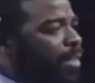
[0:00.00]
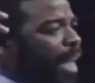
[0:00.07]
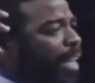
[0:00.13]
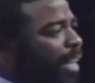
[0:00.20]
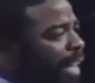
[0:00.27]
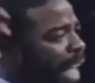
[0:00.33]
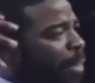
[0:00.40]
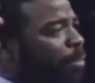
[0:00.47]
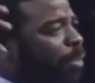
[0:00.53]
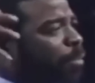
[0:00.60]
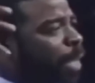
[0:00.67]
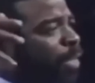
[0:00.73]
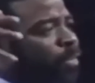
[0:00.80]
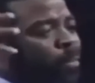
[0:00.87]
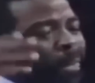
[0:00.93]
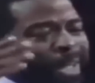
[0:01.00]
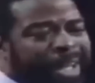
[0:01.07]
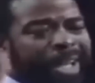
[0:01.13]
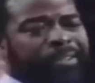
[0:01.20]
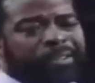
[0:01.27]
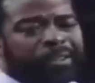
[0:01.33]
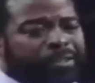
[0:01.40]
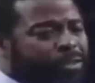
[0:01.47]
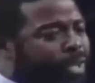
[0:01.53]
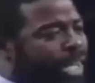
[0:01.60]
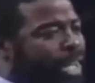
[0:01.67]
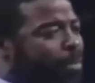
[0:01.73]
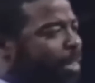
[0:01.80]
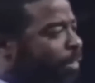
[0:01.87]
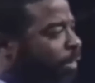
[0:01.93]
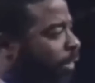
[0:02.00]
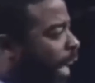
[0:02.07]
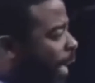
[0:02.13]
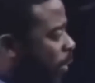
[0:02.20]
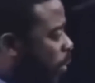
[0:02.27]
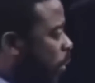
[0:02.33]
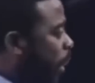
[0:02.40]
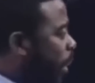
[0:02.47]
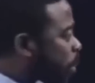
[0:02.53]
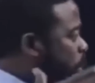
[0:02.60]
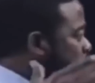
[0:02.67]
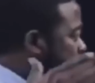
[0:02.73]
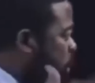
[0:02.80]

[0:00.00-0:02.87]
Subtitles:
that enabled me to begin to dream, as Dexter has